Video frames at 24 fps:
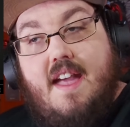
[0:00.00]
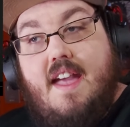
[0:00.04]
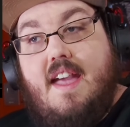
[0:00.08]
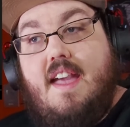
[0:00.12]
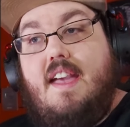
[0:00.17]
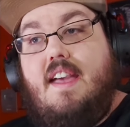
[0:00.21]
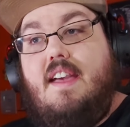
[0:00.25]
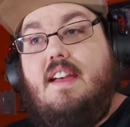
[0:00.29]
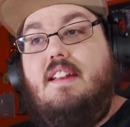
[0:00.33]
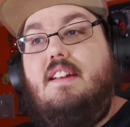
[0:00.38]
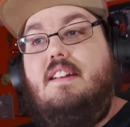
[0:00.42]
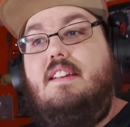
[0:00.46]

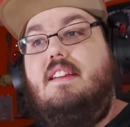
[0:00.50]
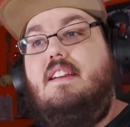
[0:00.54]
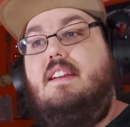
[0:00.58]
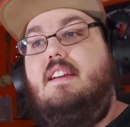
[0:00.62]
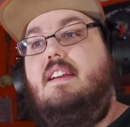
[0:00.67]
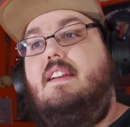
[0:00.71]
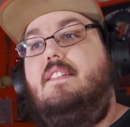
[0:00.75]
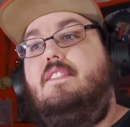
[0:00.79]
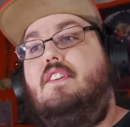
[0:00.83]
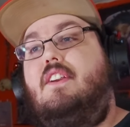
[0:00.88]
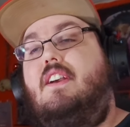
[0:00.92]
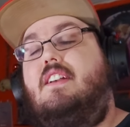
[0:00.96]
And
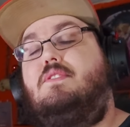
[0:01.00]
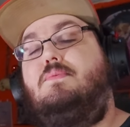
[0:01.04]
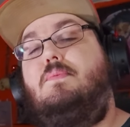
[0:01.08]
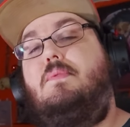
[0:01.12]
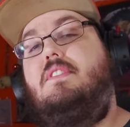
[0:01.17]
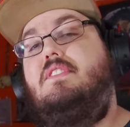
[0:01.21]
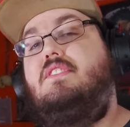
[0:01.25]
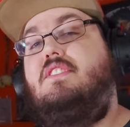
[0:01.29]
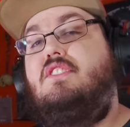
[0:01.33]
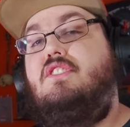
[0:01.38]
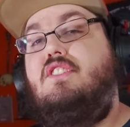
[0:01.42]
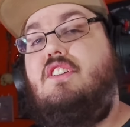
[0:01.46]
if you guys
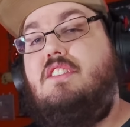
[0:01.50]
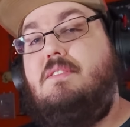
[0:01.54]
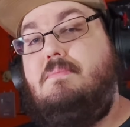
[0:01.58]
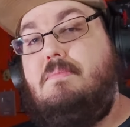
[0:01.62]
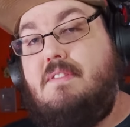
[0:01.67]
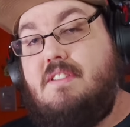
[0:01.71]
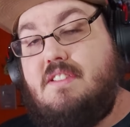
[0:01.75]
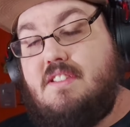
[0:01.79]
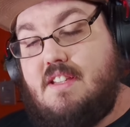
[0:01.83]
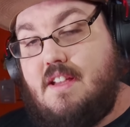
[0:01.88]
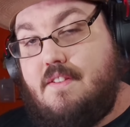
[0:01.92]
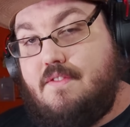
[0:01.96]
want to suggest
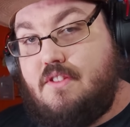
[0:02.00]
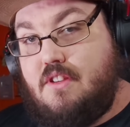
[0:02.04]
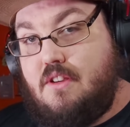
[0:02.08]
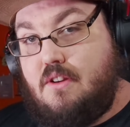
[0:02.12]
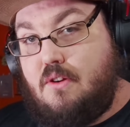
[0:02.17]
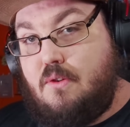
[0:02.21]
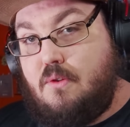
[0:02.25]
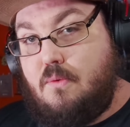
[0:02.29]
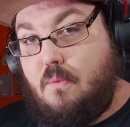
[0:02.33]
me stuff to